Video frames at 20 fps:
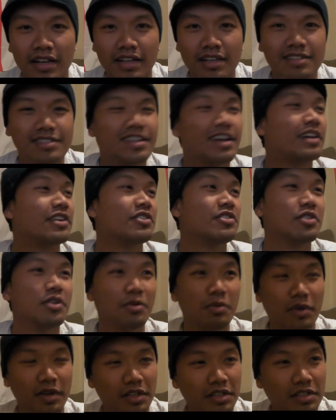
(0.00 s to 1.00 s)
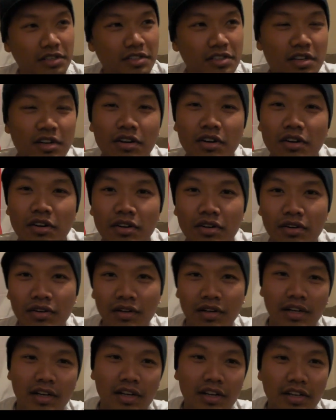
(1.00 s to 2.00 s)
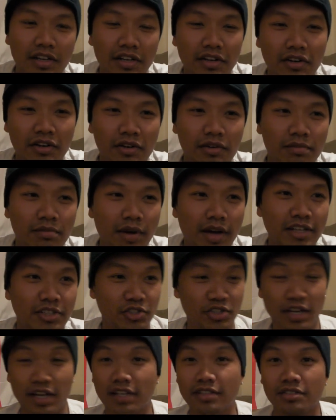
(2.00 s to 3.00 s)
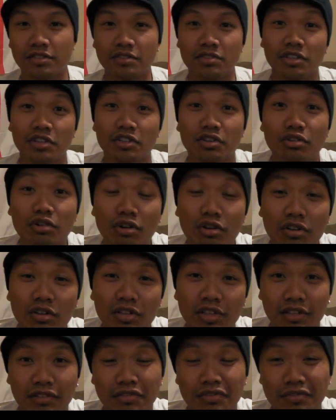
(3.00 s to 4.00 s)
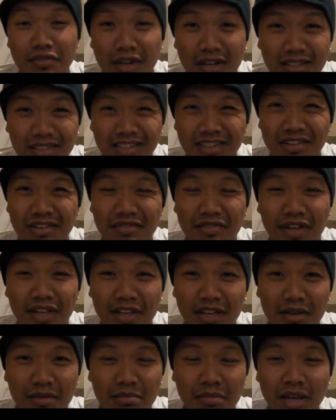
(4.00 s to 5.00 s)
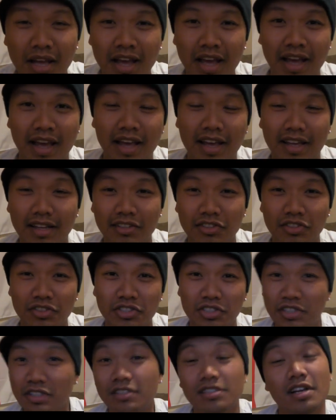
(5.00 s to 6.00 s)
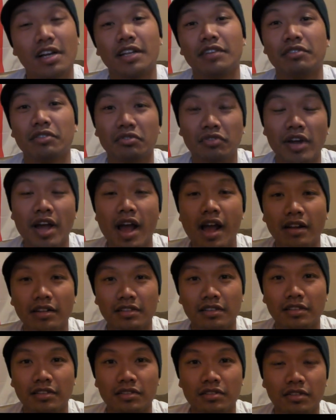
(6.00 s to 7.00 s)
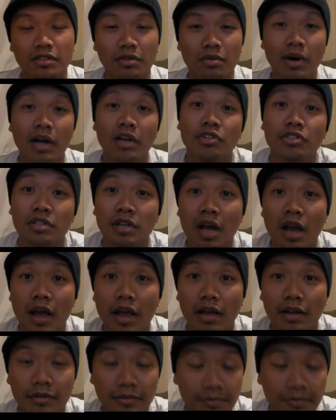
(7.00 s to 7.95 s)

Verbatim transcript: He's got nowhere to go. You know, by chance, there's a girl in front of him, and she's not even reacting, so why should I?